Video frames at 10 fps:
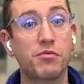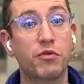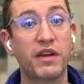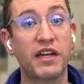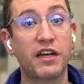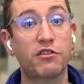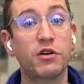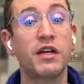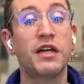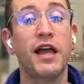Merino,
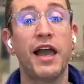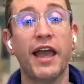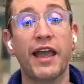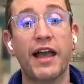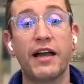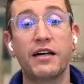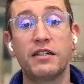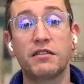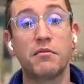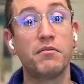
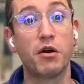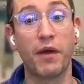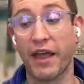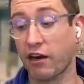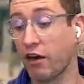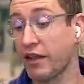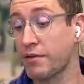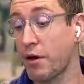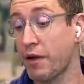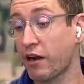and mohair. And the
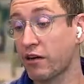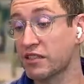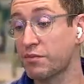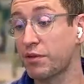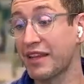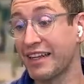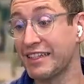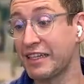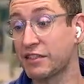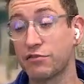mohair is
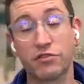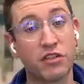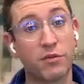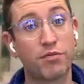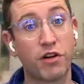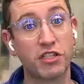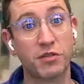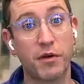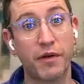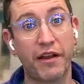blended in, so it's not a brushed
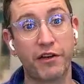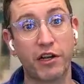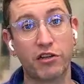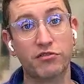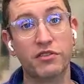mohair yarn.